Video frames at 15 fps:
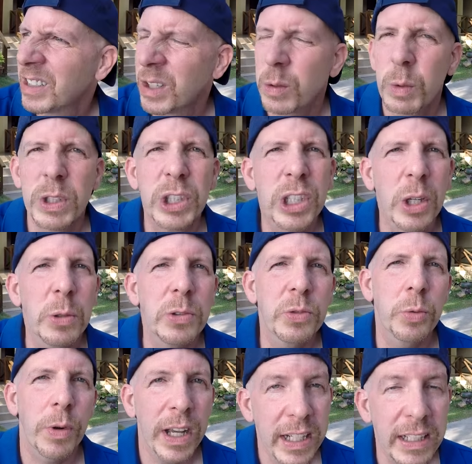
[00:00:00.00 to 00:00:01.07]
Which goes
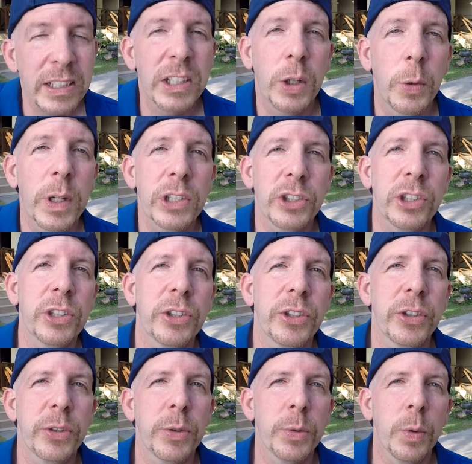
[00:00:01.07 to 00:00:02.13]
right into question
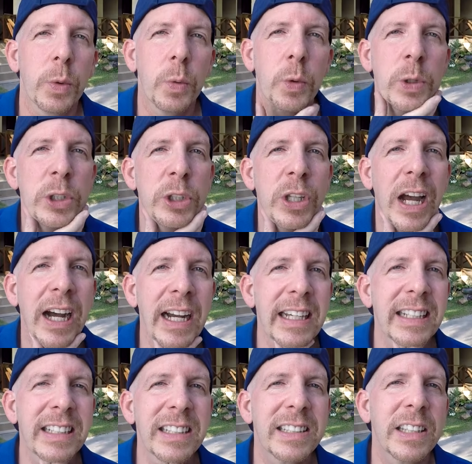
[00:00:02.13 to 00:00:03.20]
two. Would I
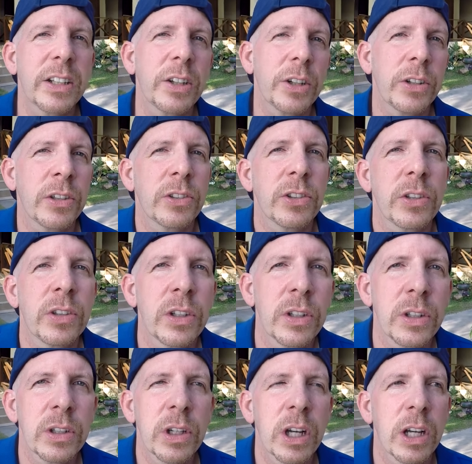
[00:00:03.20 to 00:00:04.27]
consider
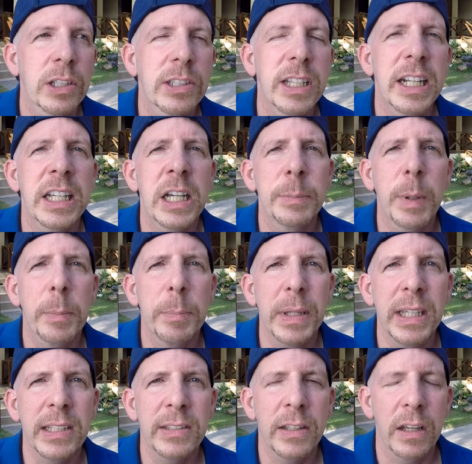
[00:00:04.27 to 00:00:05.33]
setting up a
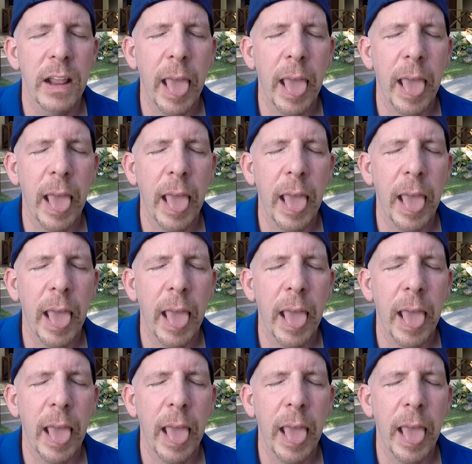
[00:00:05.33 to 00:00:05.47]
business